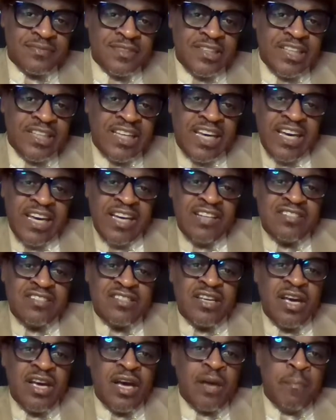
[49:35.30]

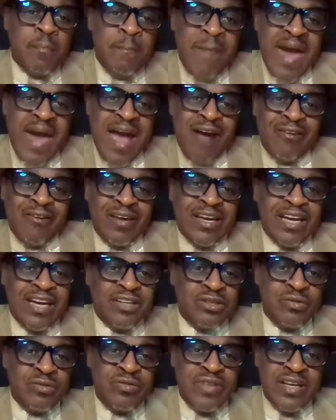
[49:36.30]
Kings marry and
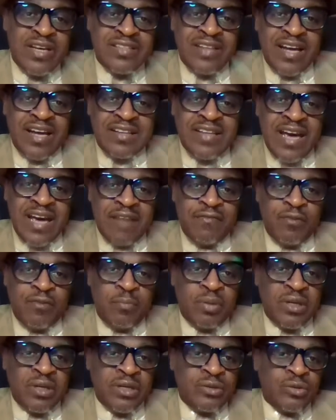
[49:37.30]
do things like that for
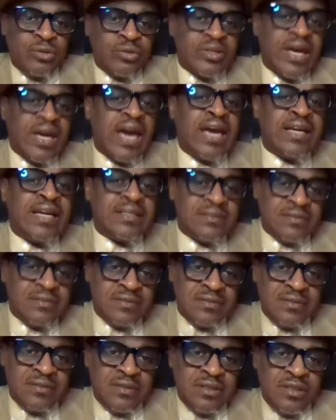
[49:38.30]
political gain,
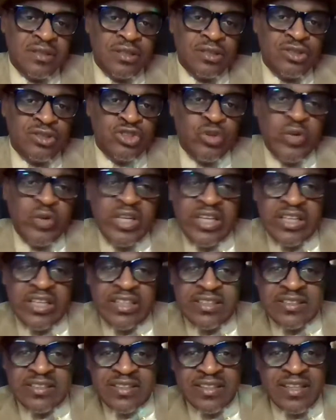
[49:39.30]

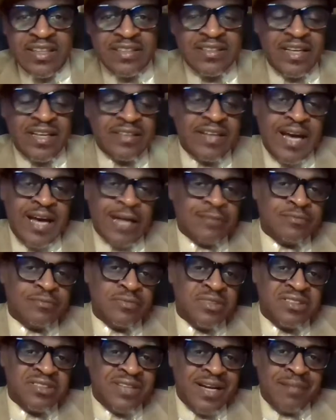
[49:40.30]
treaties and things like that.
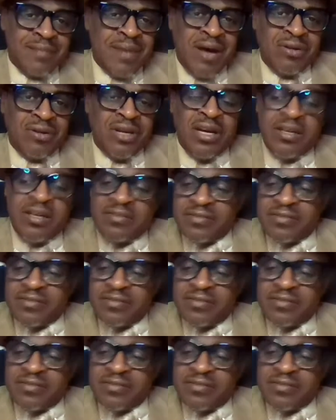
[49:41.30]
It's not about love.